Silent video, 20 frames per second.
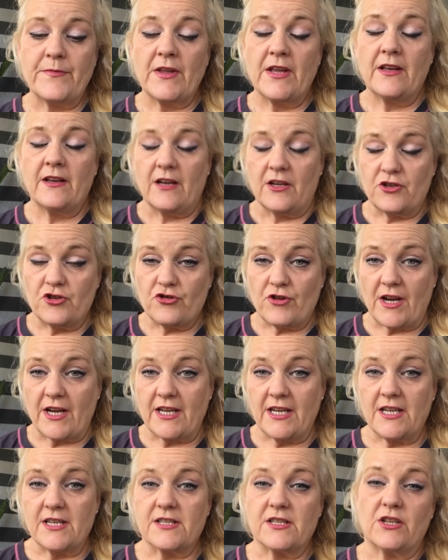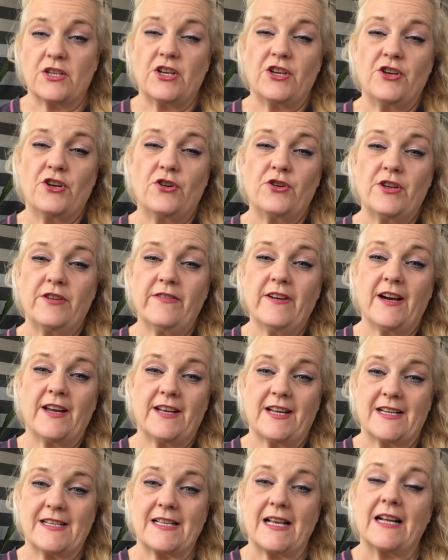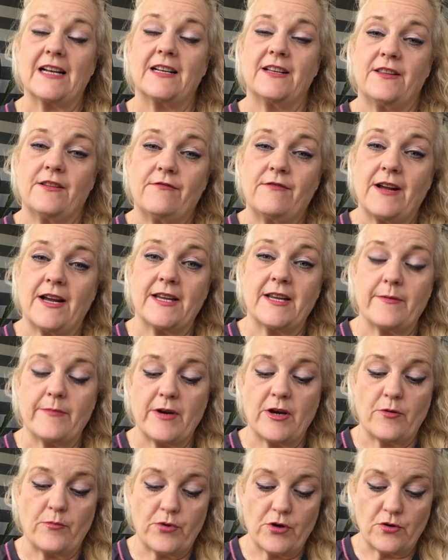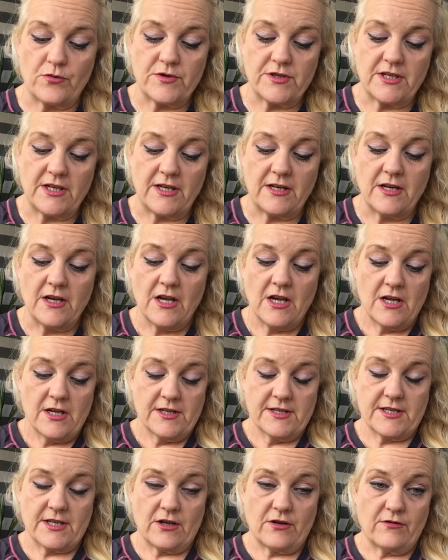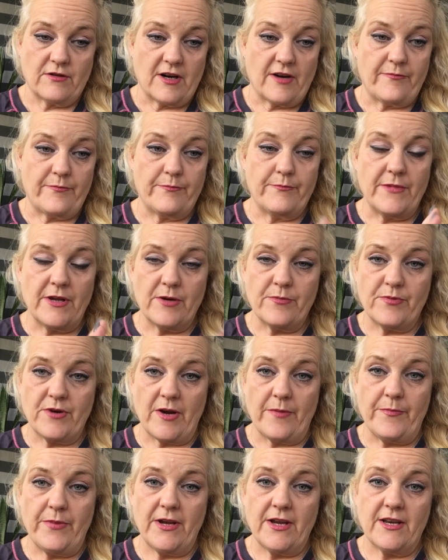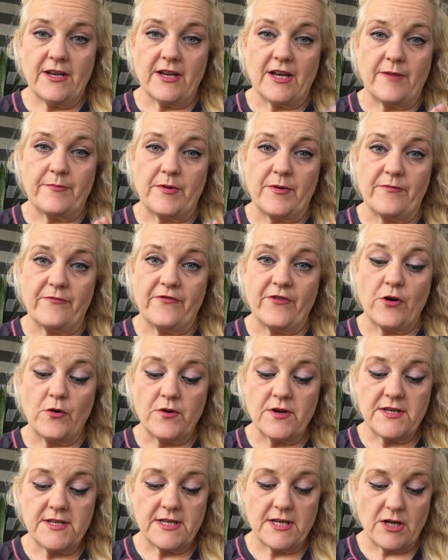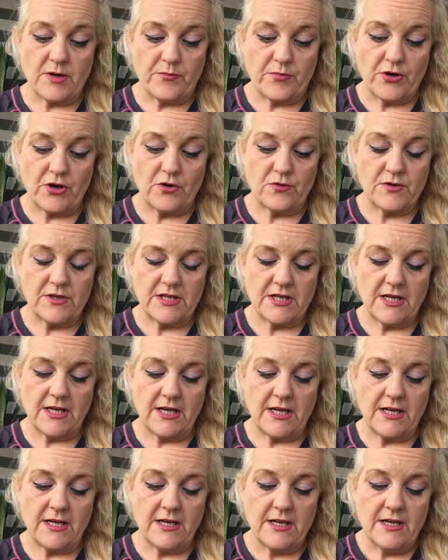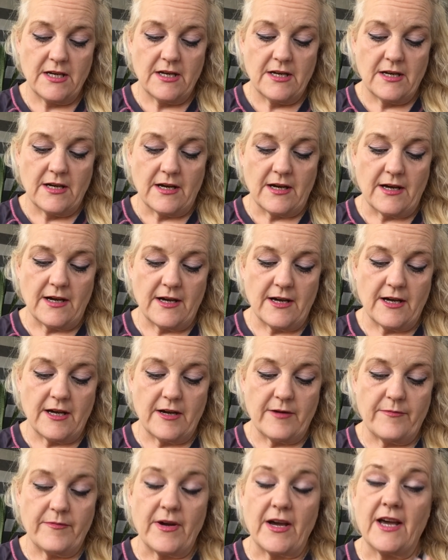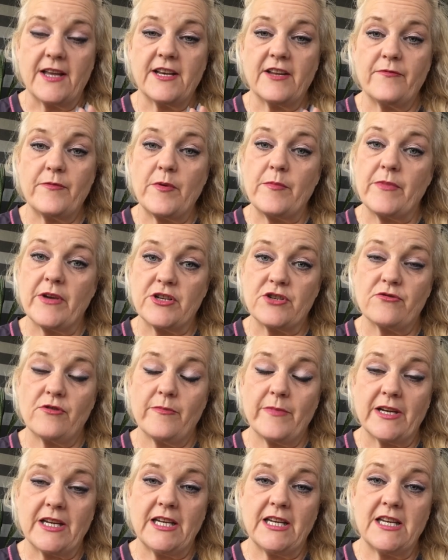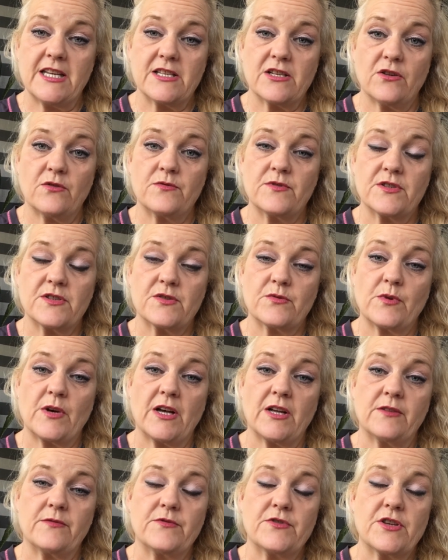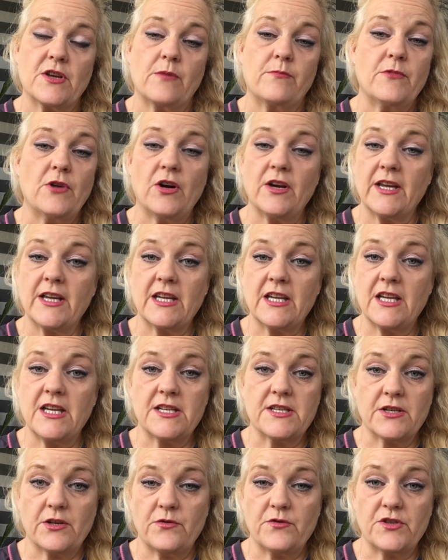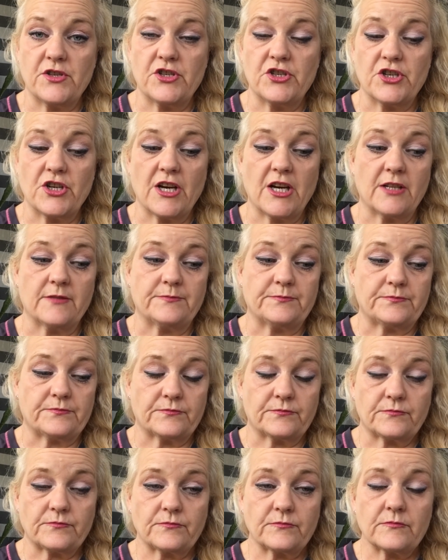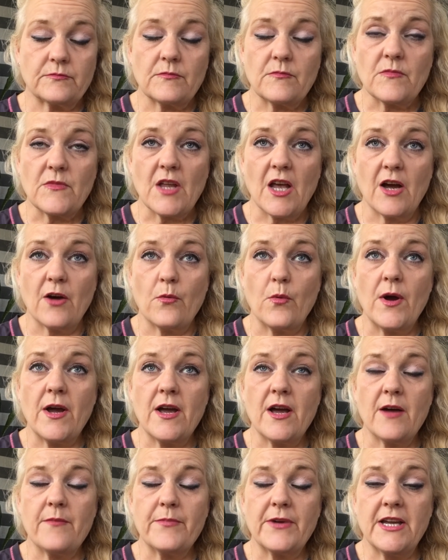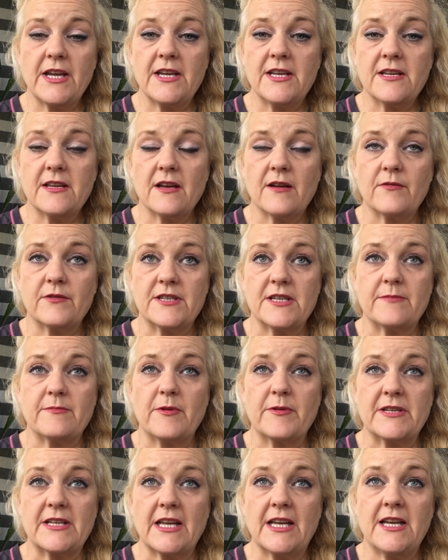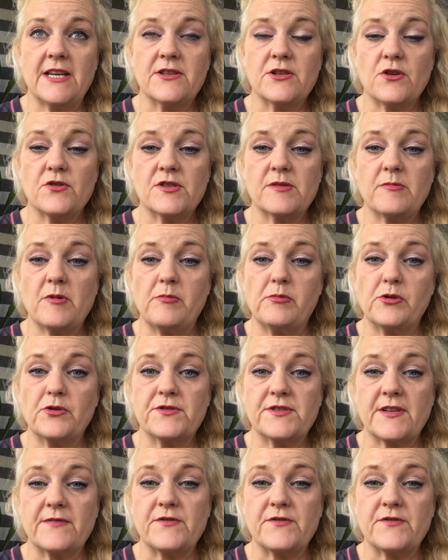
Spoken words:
and track it so you know you've had exactly the right amount of protein. So I've meal prepping, I've been focusing on protein, and I've been measuring my ketones as well. So I'm not in ketosis yet. I did my ketones and my bloods after